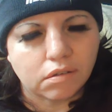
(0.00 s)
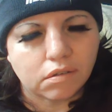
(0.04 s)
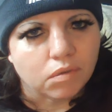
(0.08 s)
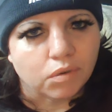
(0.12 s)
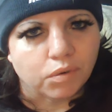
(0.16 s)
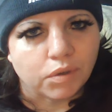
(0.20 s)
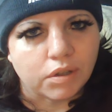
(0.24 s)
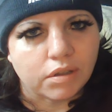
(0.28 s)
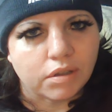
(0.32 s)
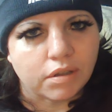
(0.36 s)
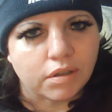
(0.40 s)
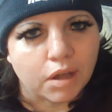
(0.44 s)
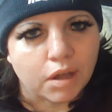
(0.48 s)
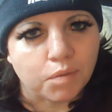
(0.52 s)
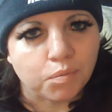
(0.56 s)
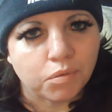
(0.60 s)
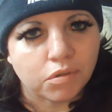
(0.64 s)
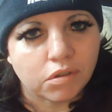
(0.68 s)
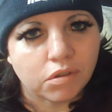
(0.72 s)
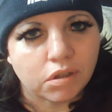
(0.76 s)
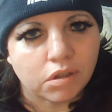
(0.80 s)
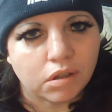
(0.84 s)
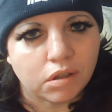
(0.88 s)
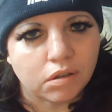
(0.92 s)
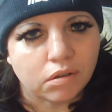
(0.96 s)
Only time will
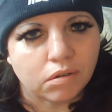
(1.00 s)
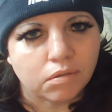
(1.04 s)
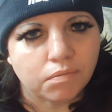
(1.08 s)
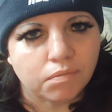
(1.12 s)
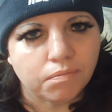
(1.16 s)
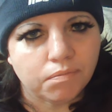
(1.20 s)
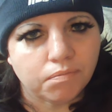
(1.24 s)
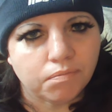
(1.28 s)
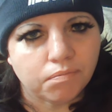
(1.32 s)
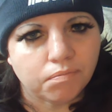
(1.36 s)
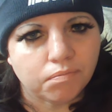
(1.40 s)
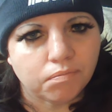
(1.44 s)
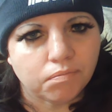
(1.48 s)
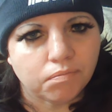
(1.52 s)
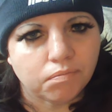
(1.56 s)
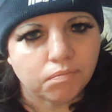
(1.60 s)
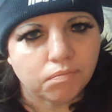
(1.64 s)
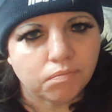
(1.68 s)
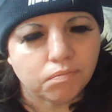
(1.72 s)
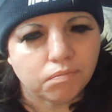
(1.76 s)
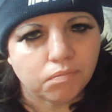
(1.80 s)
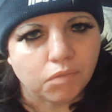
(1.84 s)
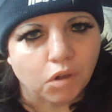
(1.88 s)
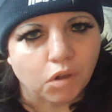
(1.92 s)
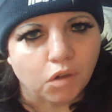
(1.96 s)
tell.
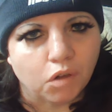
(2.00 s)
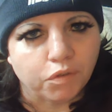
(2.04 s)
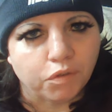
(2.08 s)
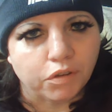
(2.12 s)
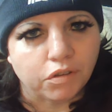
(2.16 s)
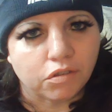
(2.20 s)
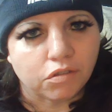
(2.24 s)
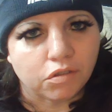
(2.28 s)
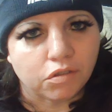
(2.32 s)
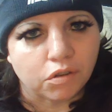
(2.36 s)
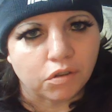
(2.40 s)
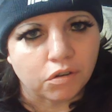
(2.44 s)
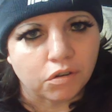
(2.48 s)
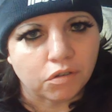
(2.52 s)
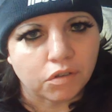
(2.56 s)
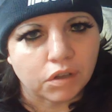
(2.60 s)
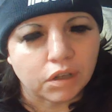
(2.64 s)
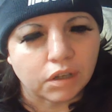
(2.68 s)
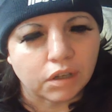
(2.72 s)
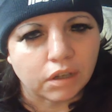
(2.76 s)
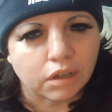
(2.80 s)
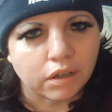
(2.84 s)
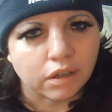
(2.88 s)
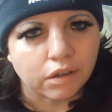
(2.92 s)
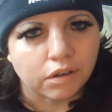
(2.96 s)
Hopefully sooner
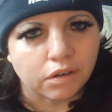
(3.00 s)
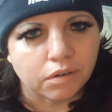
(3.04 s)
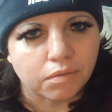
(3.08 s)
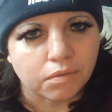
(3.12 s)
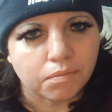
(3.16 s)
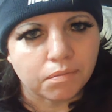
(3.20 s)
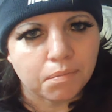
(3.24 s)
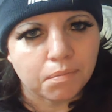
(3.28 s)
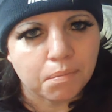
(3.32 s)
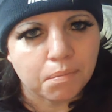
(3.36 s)
than later.